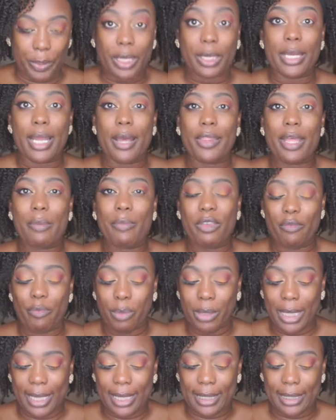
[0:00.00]
Now that we've
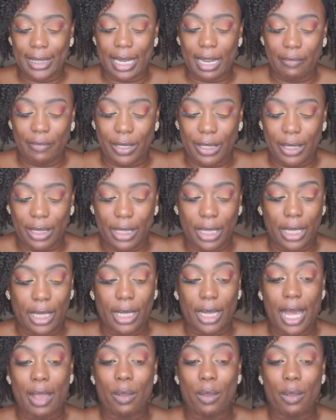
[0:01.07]
placed everything,